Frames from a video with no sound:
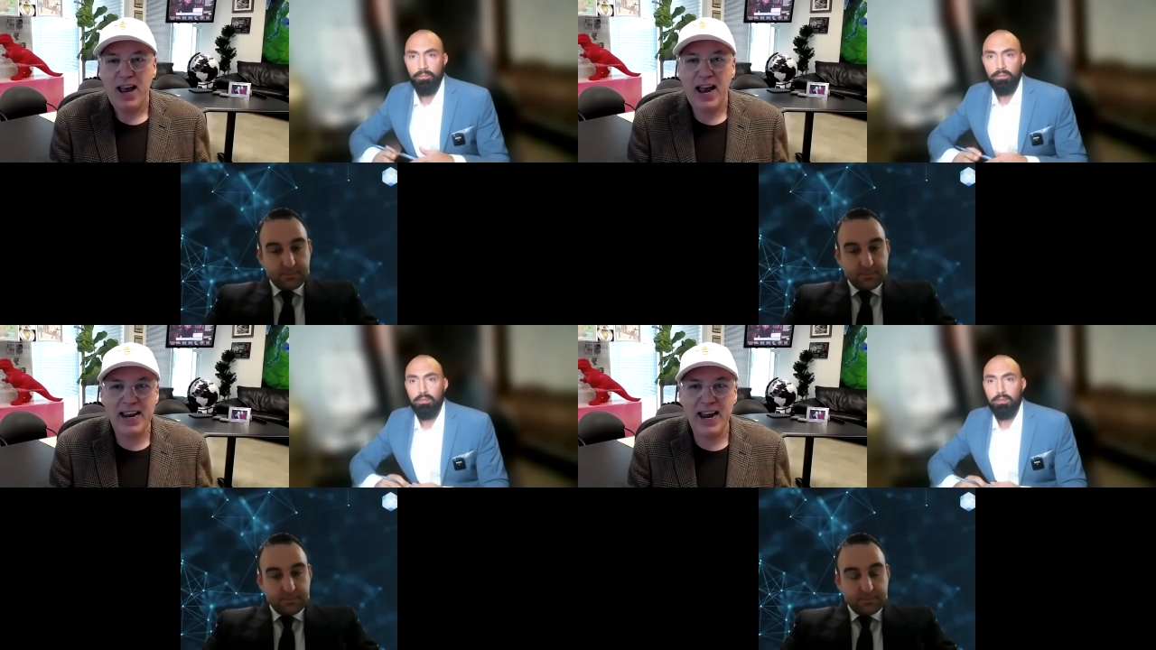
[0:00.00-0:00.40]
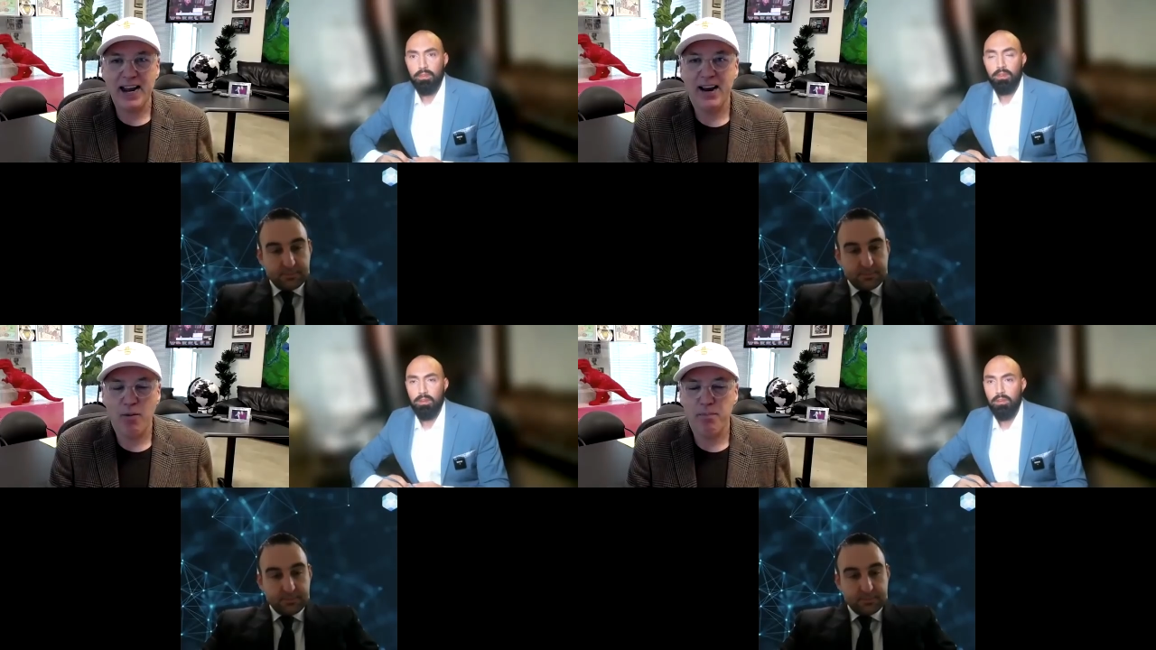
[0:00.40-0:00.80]
Speaker 1: and
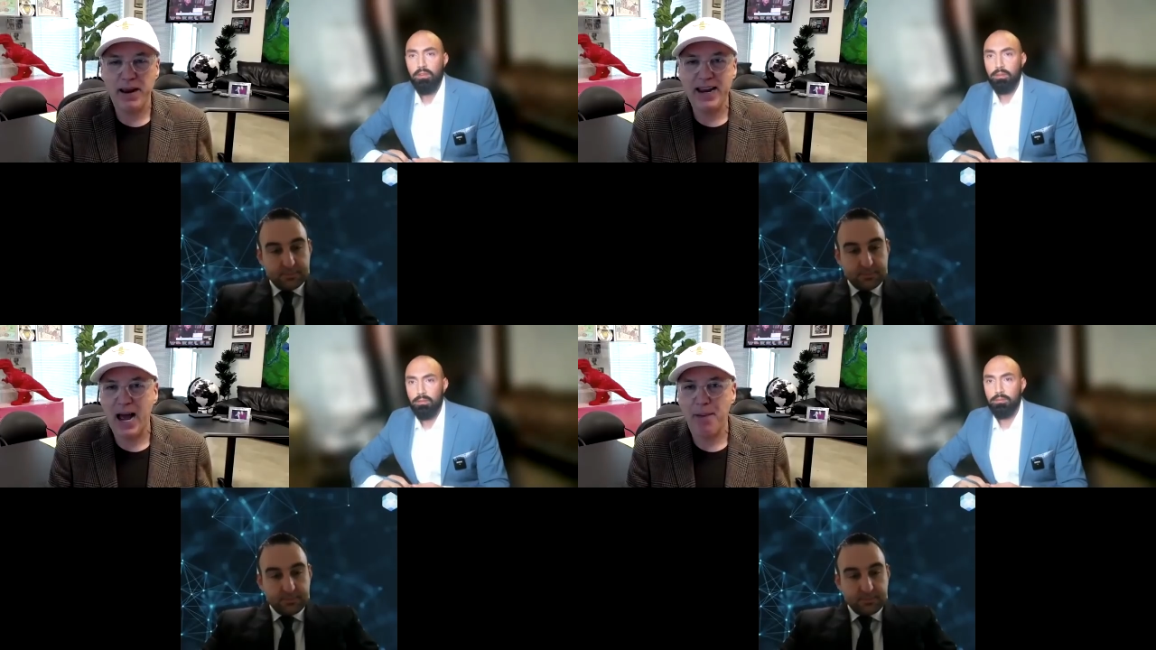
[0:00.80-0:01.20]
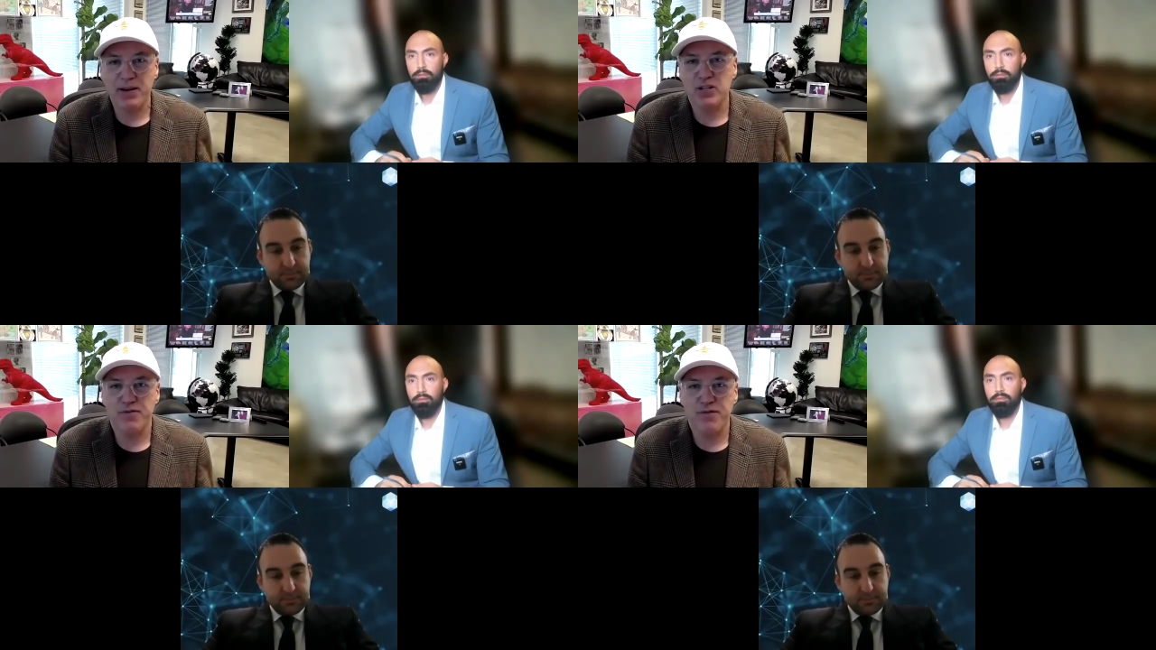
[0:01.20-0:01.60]
getting our big
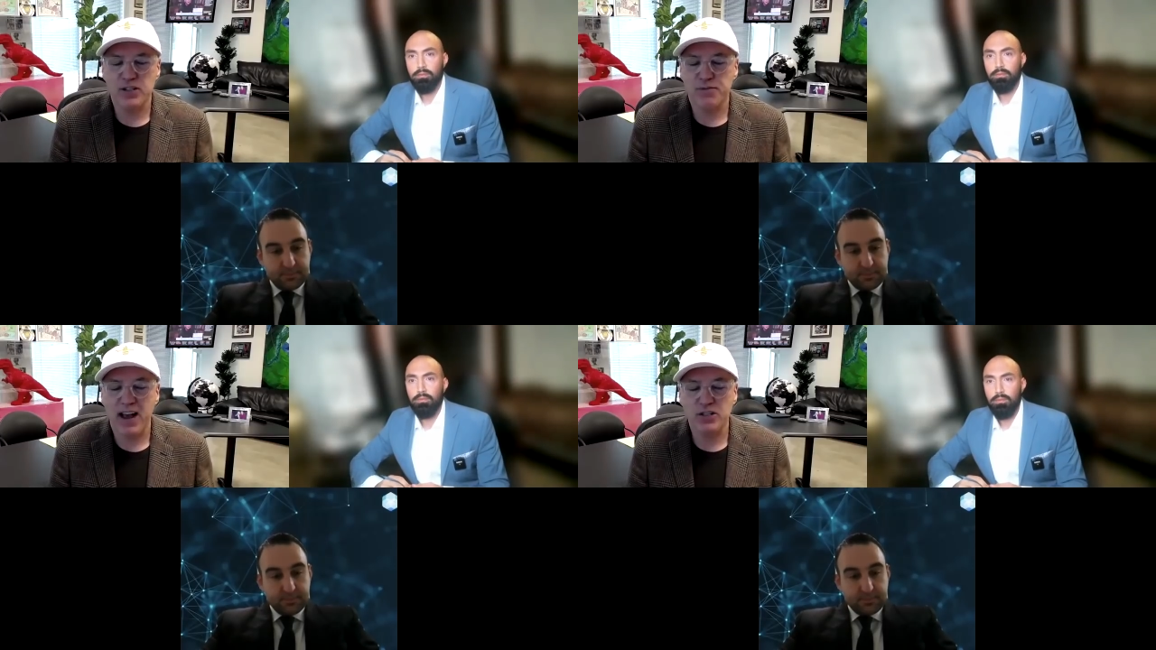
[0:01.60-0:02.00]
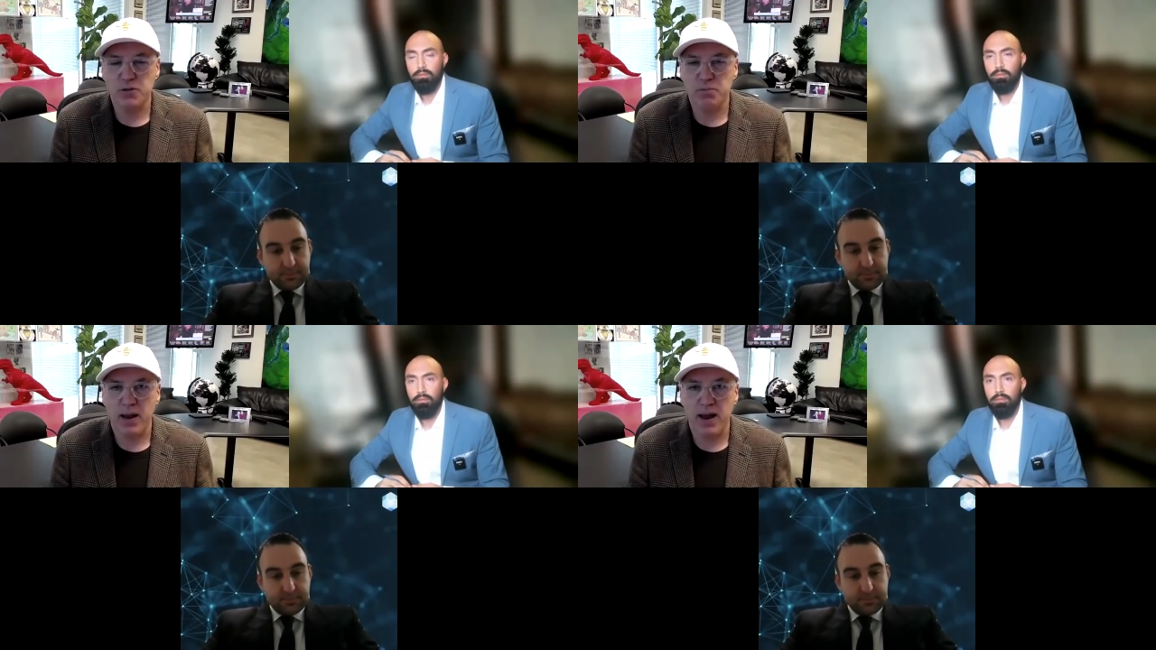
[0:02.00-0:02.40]
CapEx as fast as